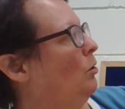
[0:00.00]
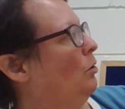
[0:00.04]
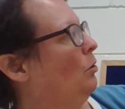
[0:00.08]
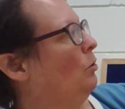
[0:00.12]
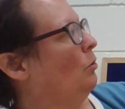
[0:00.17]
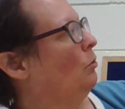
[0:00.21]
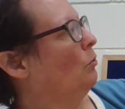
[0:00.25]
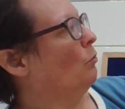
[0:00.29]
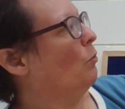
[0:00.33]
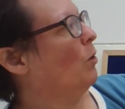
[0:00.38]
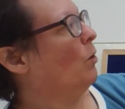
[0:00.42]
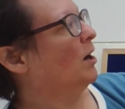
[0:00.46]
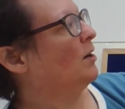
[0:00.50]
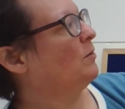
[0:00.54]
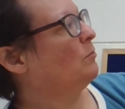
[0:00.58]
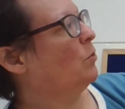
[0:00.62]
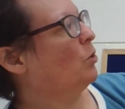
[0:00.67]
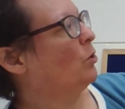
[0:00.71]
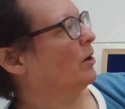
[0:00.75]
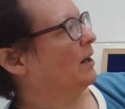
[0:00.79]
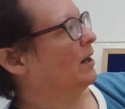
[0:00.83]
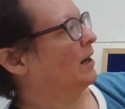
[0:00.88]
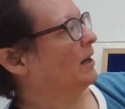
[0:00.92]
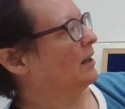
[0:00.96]
One
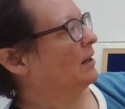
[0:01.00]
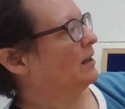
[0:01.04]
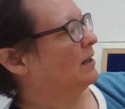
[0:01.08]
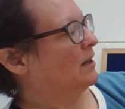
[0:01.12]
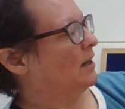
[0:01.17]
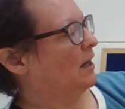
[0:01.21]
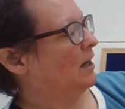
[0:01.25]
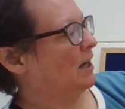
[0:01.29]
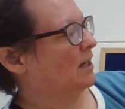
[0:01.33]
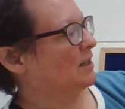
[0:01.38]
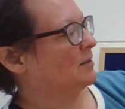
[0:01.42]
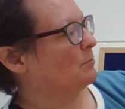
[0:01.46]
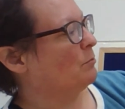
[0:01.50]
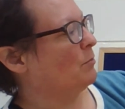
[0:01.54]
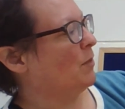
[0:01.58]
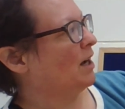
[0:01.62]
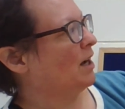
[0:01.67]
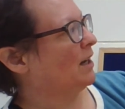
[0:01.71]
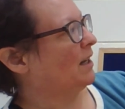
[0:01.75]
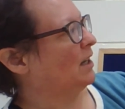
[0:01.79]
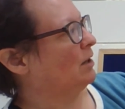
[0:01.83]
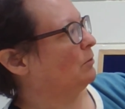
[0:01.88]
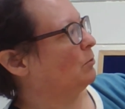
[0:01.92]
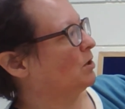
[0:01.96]
morning, as
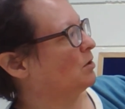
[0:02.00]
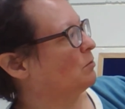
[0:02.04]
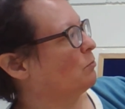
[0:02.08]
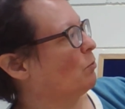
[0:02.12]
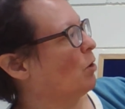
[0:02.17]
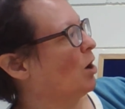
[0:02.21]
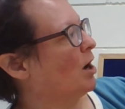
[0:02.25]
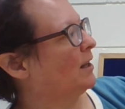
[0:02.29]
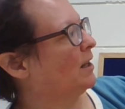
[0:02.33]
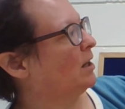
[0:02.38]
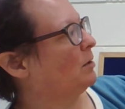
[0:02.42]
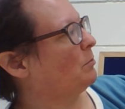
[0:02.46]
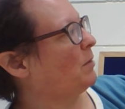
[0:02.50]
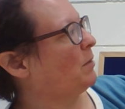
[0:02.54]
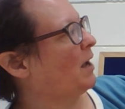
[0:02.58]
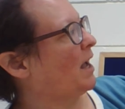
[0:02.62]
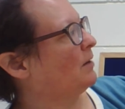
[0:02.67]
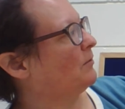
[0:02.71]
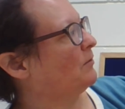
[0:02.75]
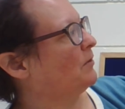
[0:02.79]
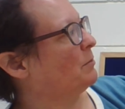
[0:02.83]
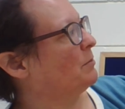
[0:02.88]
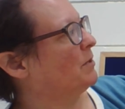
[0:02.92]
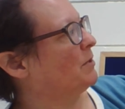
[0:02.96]
Mucky was walking back
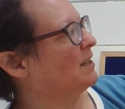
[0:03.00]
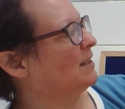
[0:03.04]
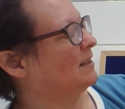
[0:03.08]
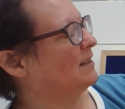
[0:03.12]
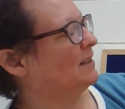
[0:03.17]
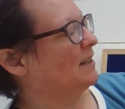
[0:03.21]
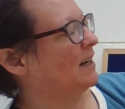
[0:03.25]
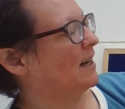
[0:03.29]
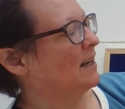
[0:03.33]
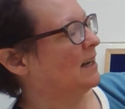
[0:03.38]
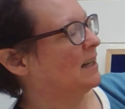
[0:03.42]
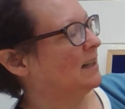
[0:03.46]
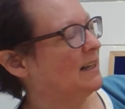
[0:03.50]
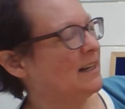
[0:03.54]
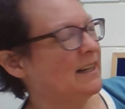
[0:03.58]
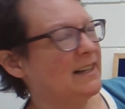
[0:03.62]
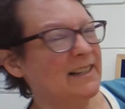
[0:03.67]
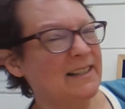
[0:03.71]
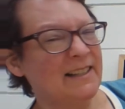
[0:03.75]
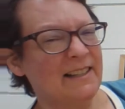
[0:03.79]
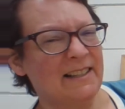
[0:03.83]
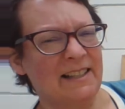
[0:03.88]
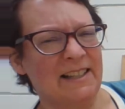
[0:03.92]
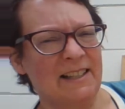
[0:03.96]
from his daily
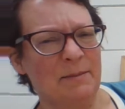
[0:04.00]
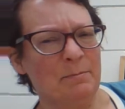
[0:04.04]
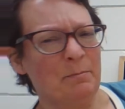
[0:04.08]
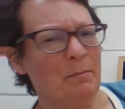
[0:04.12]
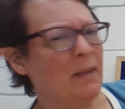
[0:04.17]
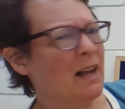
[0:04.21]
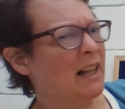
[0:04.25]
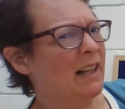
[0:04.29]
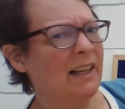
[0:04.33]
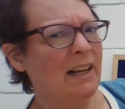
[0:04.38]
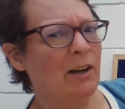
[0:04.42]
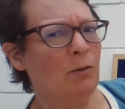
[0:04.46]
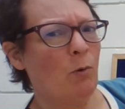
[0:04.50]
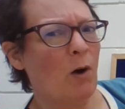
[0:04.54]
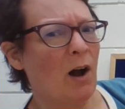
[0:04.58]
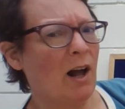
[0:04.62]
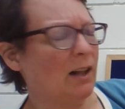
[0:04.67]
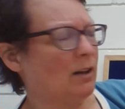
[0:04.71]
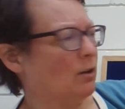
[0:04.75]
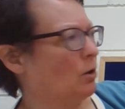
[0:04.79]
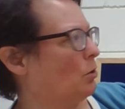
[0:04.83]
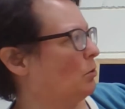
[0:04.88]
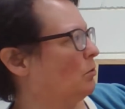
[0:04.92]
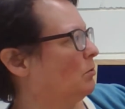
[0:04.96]
smelly
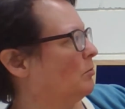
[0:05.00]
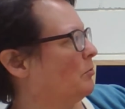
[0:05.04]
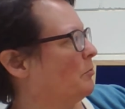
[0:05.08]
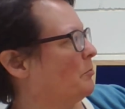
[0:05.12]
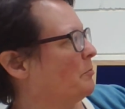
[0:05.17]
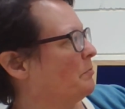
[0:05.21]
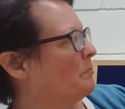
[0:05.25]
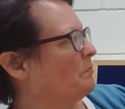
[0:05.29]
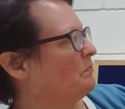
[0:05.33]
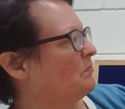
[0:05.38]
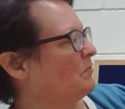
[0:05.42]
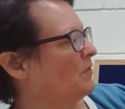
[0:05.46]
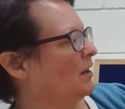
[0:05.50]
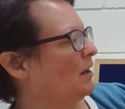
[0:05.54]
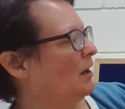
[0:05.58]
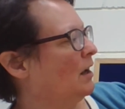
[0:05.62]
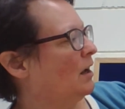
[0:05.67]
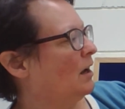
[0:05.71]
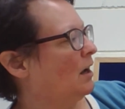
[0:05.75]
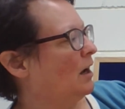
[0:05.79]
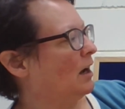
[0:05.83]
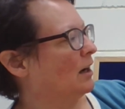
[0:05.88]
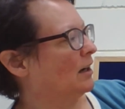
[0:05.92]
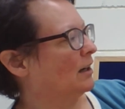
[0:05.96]
wallow,
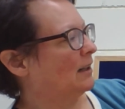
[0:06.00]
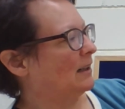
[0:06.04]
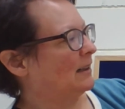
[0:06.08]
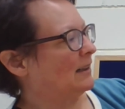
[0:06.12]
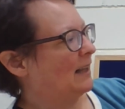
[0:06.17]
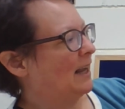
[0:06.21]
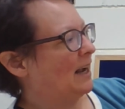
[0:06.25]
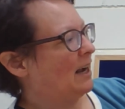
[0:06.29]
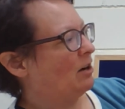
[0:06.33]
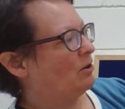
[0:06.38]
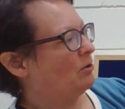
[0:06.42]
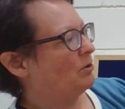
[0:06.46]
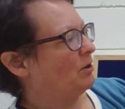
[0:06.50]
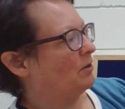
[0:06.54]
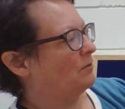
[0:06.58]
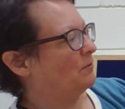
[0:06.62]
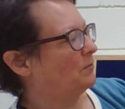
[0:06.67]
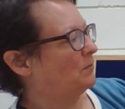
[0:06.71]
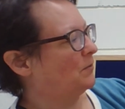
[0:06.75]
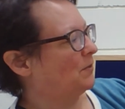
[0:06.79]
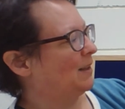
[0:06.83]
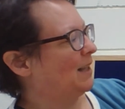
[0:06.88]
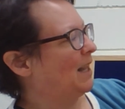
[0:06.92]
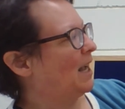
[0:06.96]
a cloud of
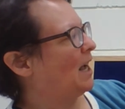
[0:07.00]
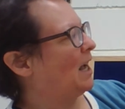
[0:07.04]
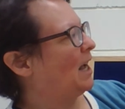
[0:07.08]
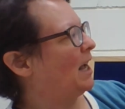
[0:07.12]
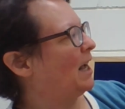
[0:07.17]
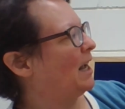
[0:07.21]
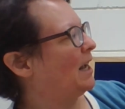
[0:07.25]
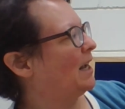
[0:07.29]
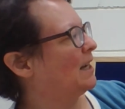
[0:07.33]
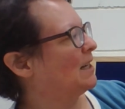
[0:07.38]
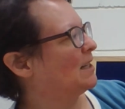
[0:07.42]
flies